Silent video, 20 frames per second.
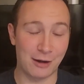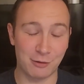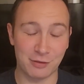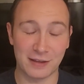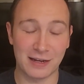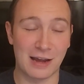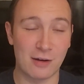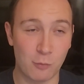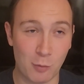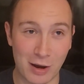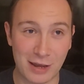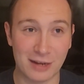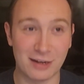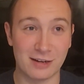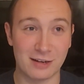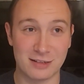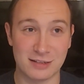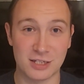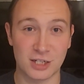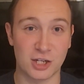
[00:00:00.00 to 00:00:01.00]
don't think I've waited
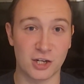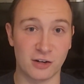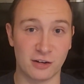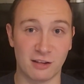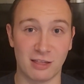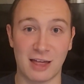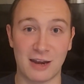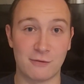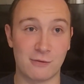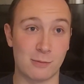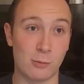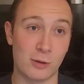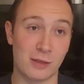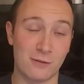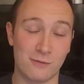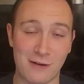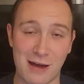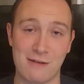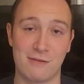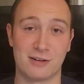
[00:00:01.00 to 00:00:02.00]
in a security line for more
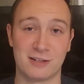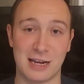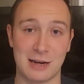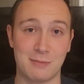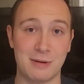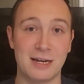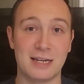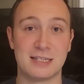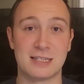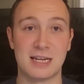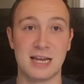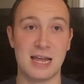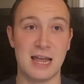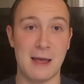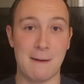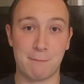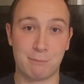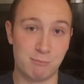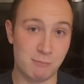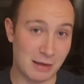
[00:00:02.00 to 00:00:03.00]
than 5 or 10 minutes
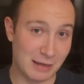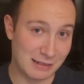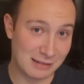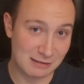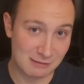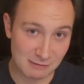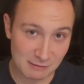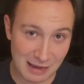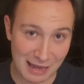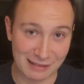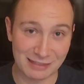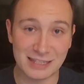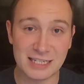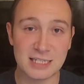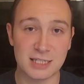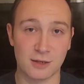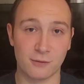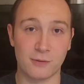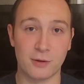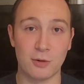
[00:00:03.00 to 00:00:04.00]
in at
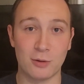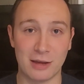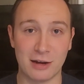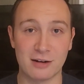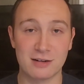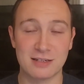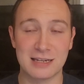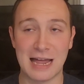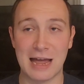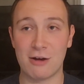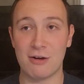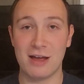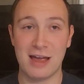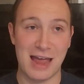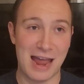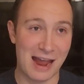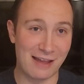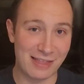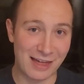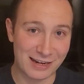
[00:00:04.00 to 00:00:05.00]
least a few years now,
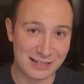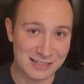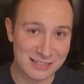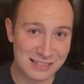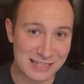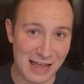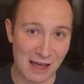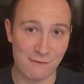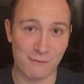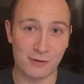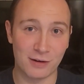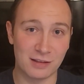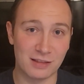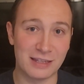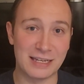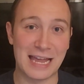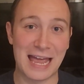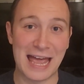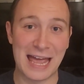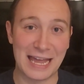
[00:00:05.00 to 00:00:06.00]
and that is
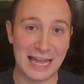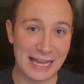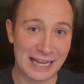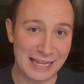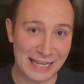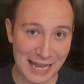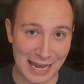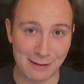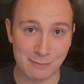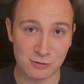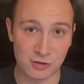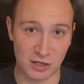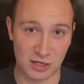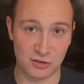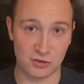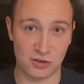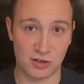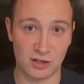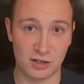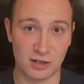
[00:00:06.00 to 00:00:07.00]
definitely a game
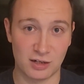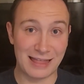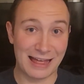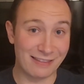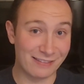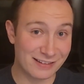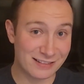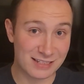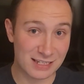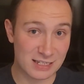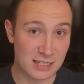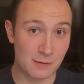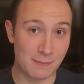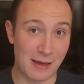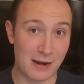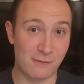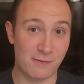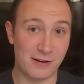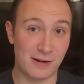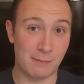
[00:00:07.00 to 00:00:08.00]
changer. That leads us to
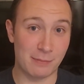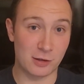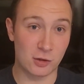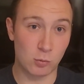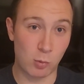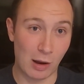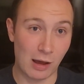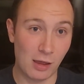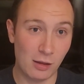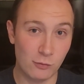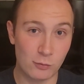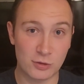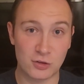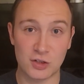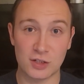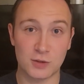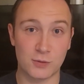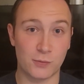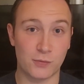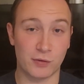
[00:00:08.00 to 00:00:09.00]
benefit number 12, which
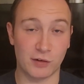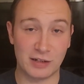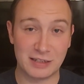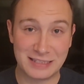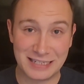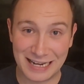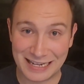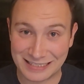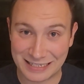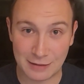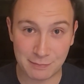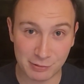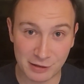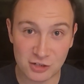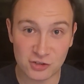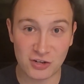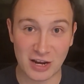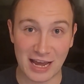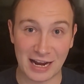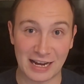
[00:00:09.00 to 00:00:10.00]
is free TSA
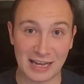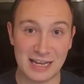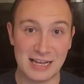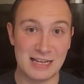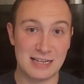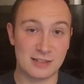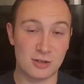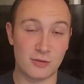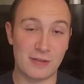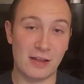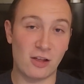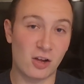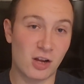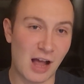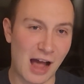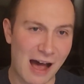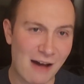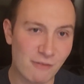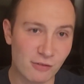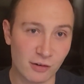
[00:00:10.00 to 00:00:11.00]
PreCheck. So they'll
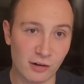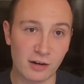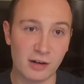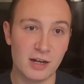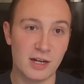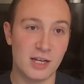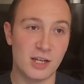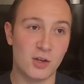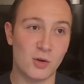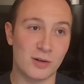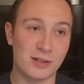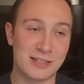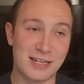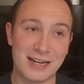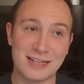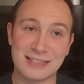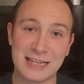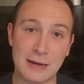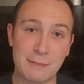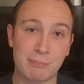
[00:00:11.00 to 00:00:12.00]
cover your
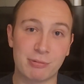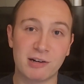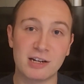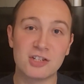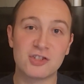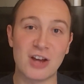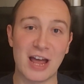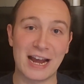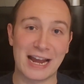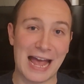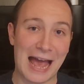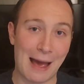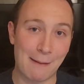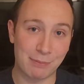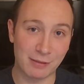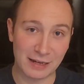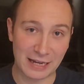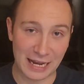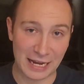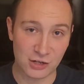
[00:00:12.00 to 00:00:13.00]
TSA PreCheck
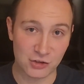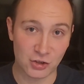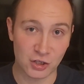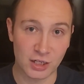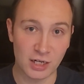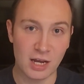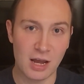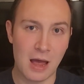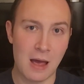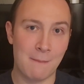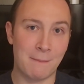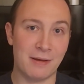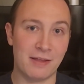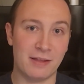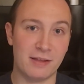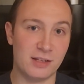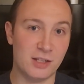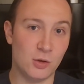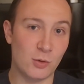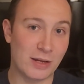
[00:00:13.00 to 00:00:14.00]
application,
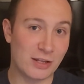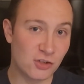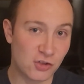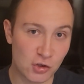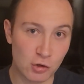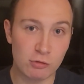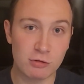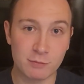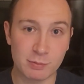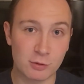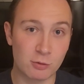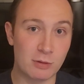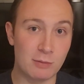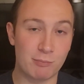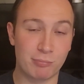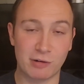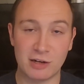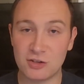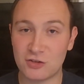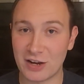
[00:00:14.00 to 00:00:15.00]
but you can choose between
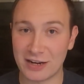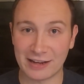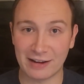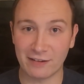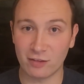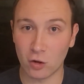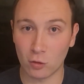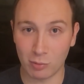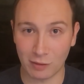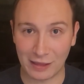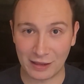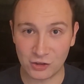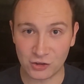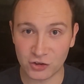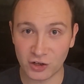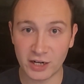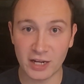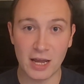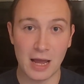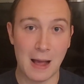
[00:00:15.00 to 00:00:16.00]
PreCheck and Global Entry.